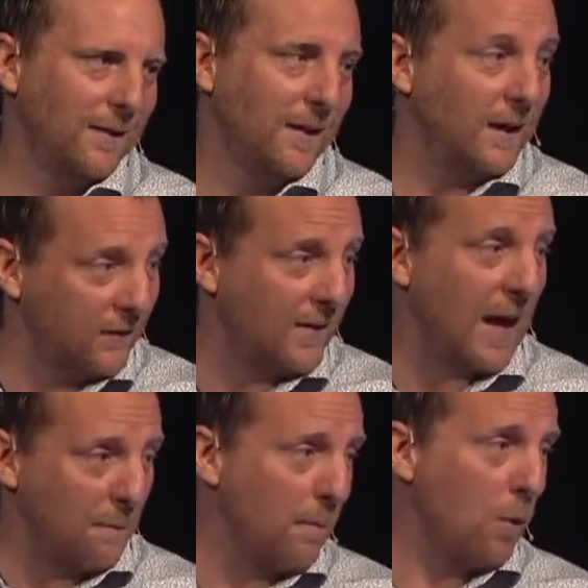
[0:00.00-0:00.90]
It's
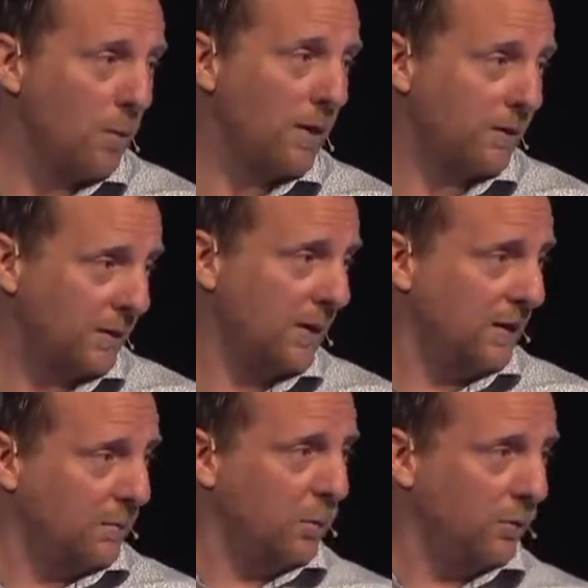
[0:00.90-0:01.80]
that moment in
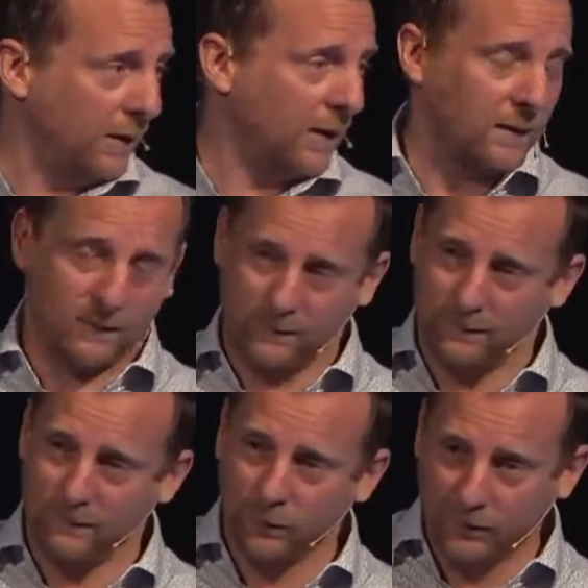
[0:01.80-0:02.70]
the movie.
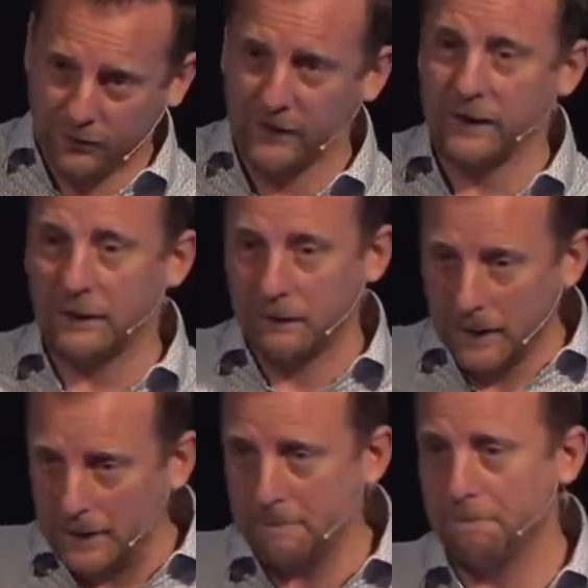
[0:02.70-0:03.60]
We've seen it, right?